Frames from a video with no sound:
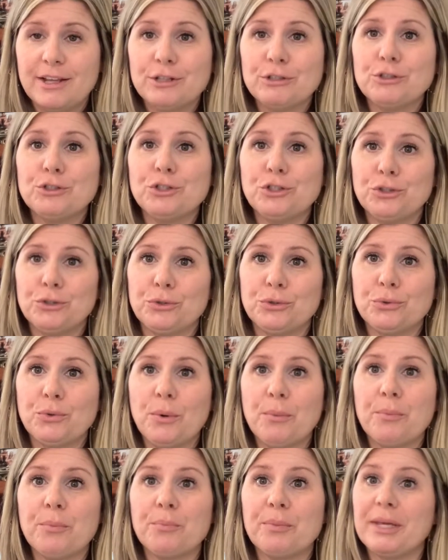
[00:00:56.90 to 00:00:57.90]
to
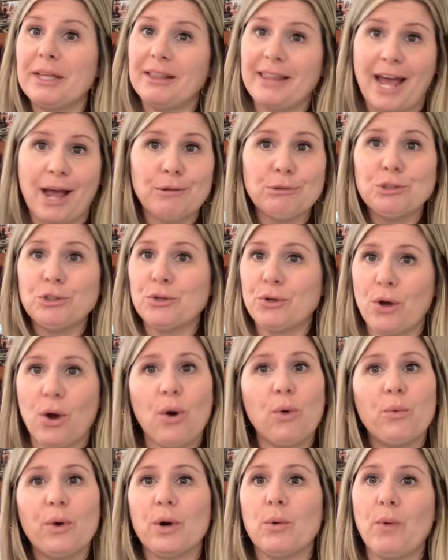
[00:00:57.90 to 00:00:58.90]
be allowed to go
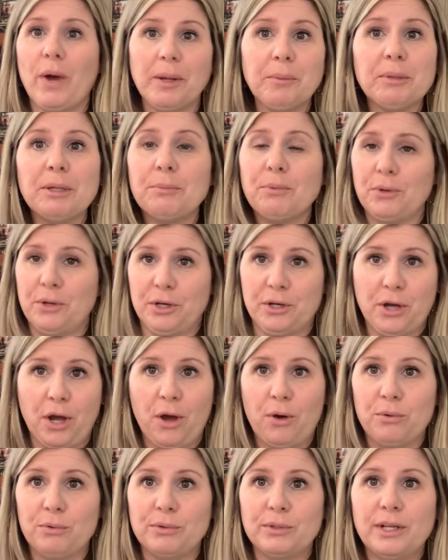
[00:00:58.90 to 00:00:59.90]
where white people could go,